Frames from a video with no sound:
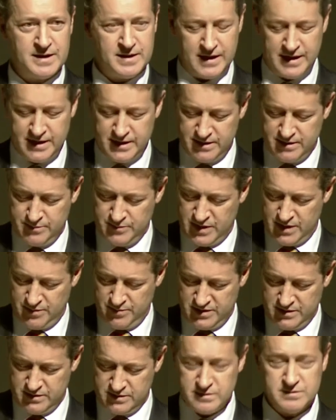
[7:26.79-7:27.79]
and at the
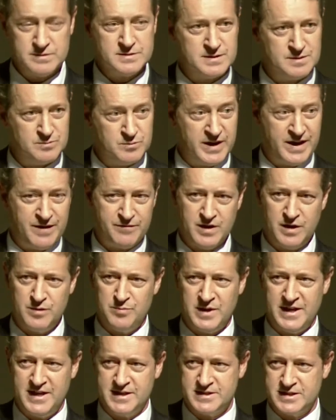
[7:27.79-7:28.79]
moment, and we have no
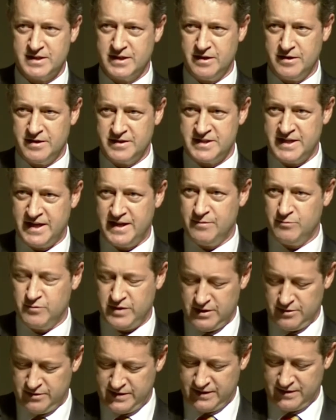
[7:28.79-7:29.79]
plans to go to 10, we're
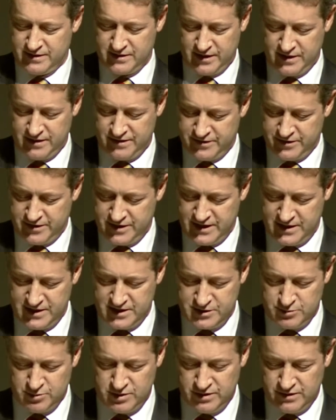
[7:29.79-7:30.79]
looking to go to 13 to
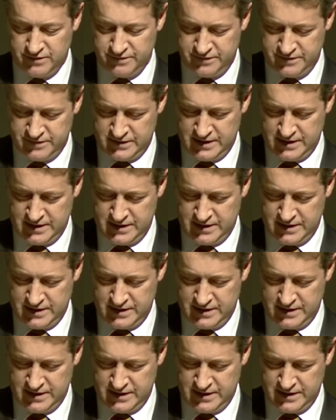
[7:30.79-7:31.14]
12.